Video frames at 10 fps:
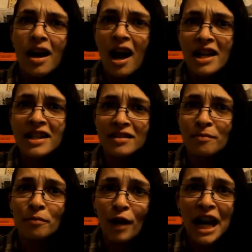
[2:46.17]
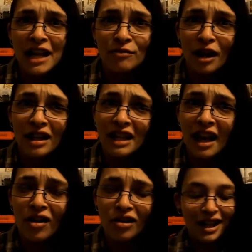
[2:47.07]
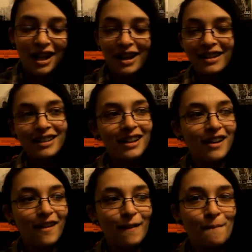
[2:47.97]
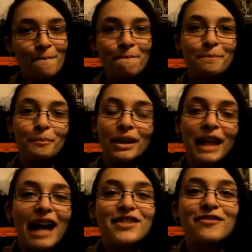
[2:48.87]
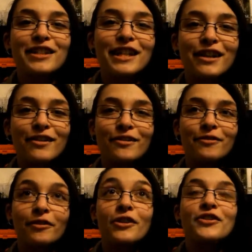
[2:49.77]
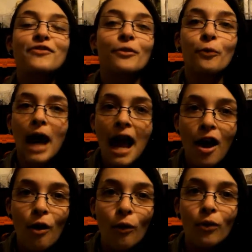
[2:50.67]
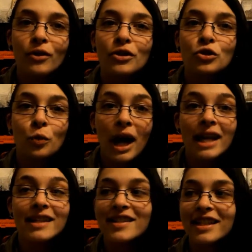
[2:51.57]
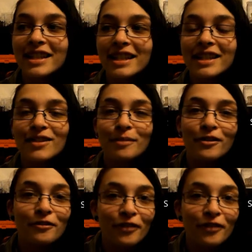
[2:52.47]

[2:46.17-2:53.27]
I can brain right now. My last video, wow, twice I did this.